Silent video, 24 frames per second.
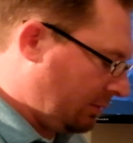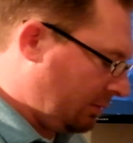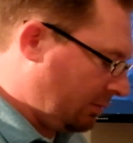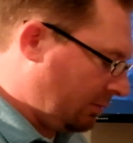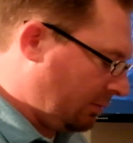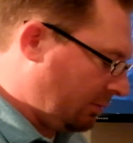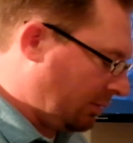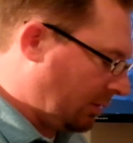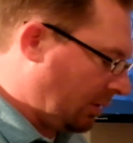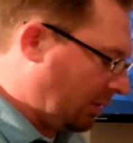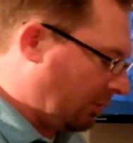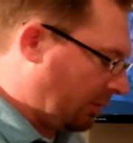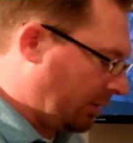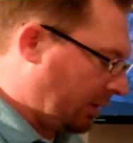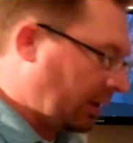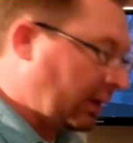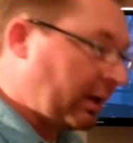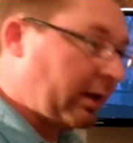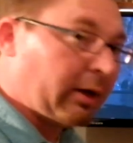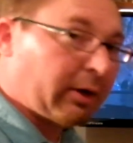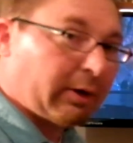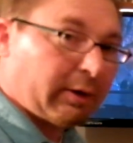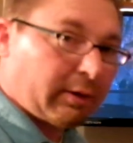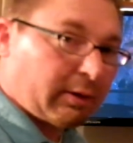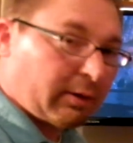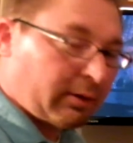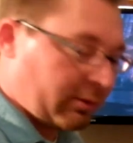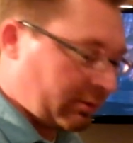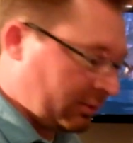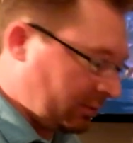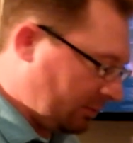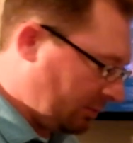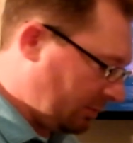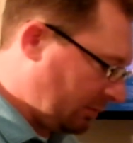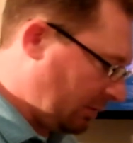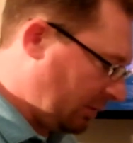while we're here,
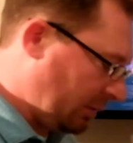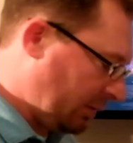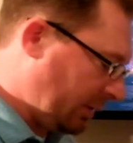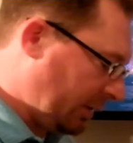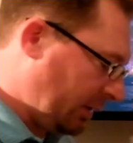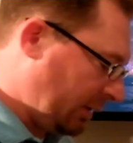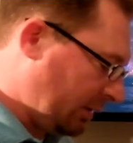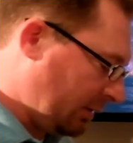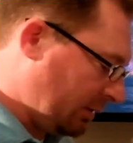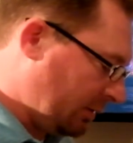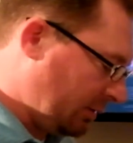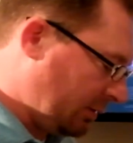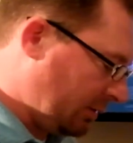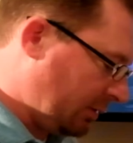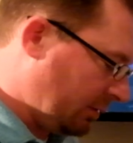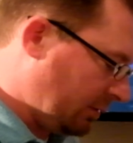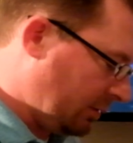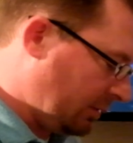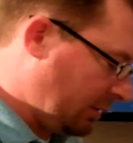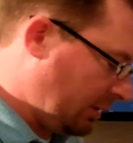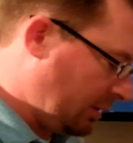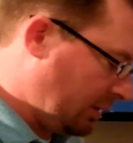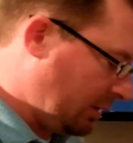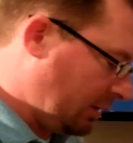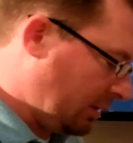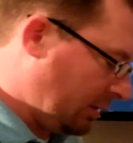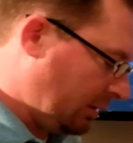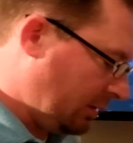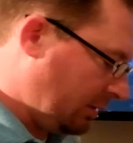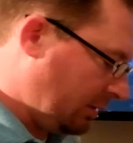we'll go ahead and turn the